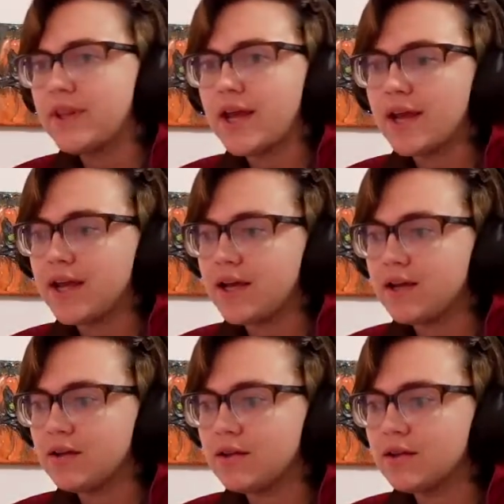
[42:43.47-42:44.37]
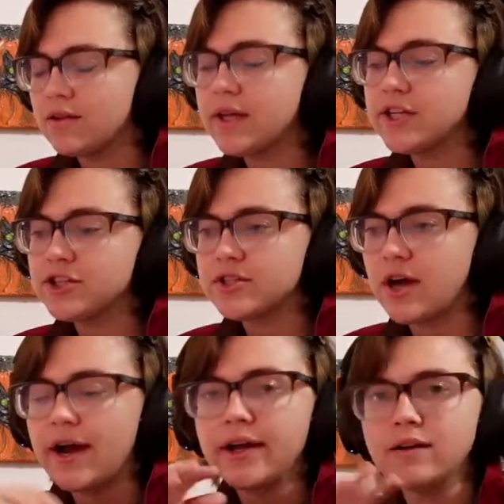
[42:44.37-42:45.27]
they just
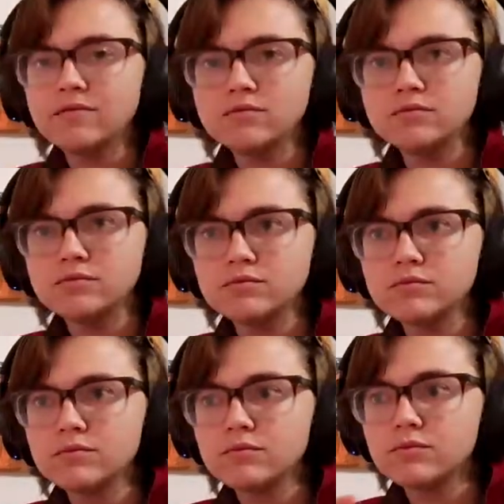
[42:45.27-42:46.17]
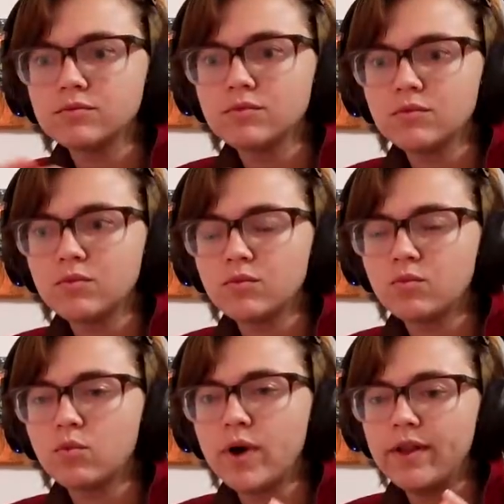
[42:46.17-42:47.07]
sign
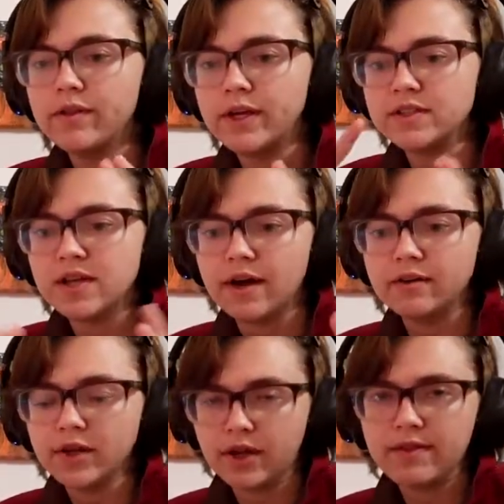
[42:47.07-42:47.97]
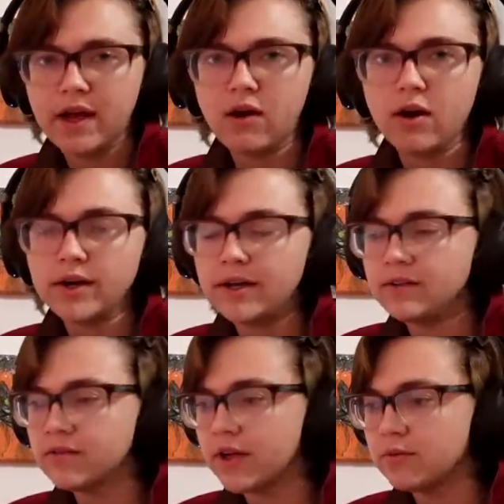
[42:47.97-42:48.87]
what they sign like in that continent.
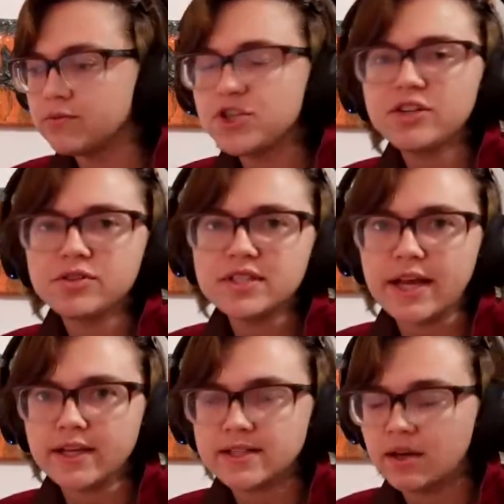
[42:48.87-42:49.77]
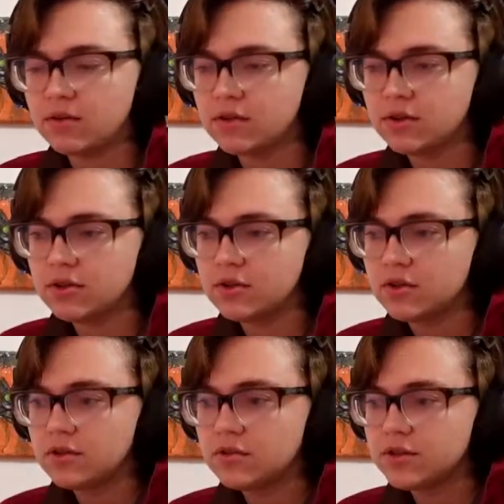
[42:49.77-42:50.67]
She uses ASL,
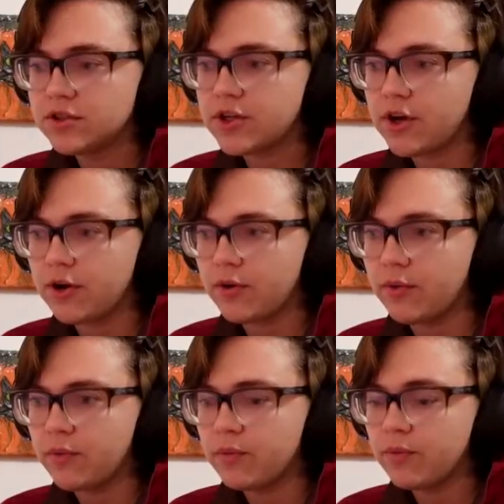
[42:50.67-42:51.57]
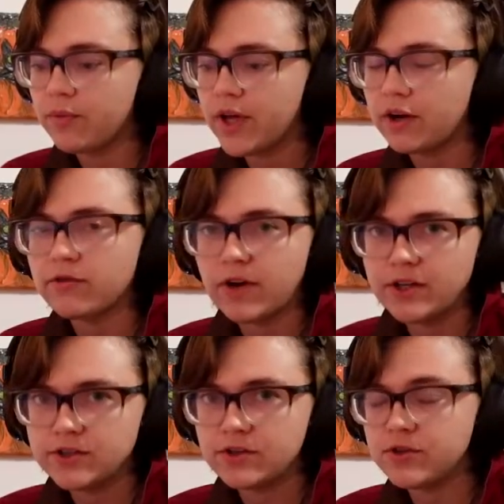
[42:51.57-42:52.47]
so, and her
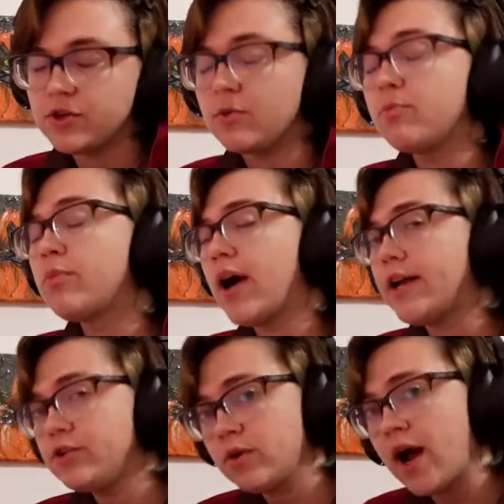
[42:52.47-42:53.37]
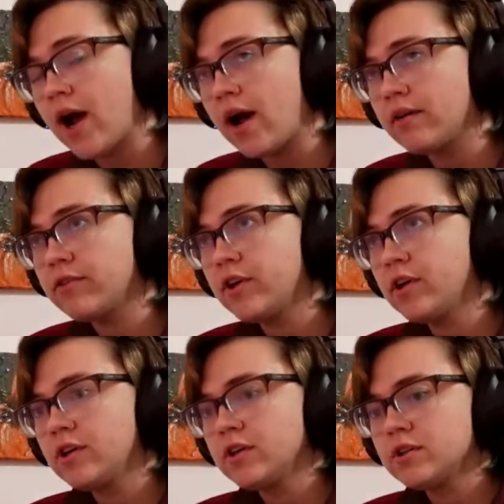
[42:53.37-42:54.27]
friends do too. But I do have,
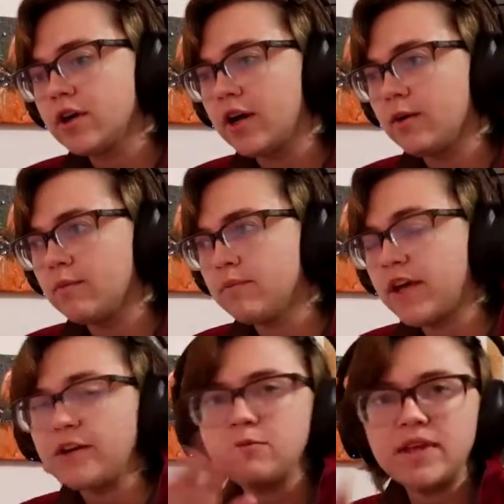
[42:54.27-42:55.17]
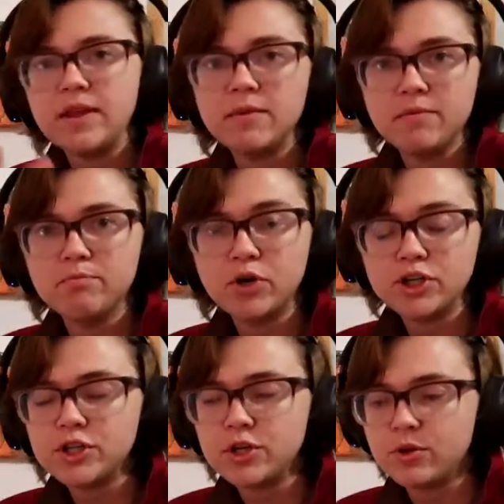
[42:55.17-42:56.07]
and you meet them in book
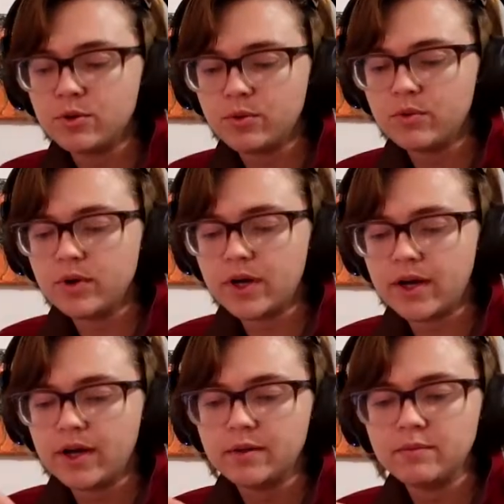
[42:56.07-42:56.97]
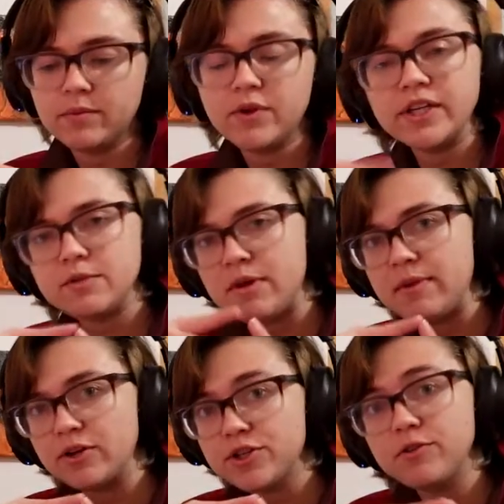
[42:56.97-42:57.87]
2. You get to meet
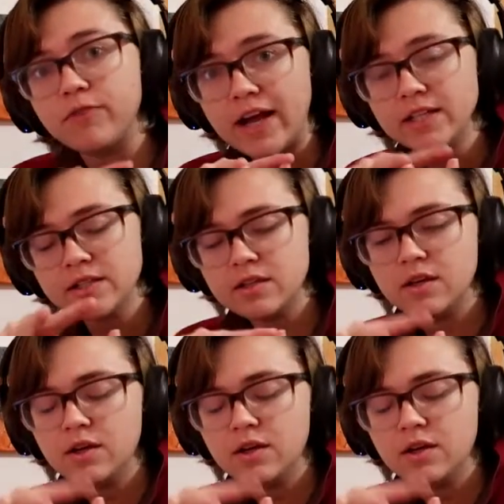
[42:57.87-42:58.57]
Mira's 2 friends,